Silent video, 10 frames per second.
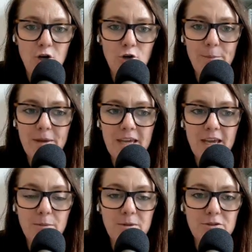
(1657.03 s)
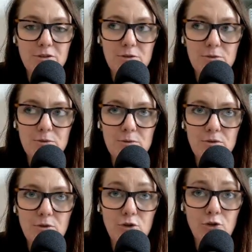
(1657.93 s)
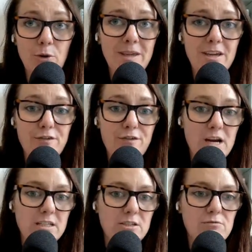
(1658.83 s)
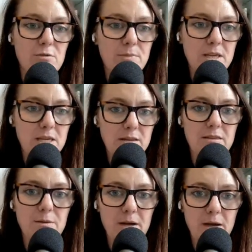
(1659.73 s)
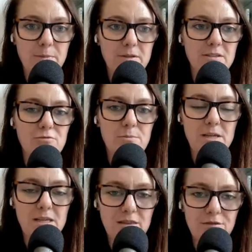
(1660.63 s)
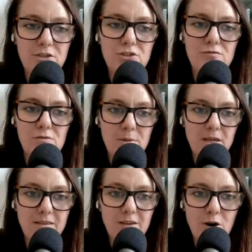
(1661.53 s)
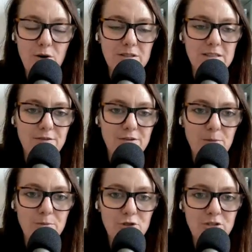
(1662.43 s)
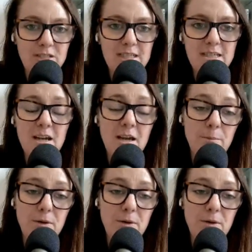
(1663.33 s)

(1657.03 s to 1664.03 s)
not being able to, or not being afraid to repeat the purpose, repeat the vision, repeat the goals at every opportunity,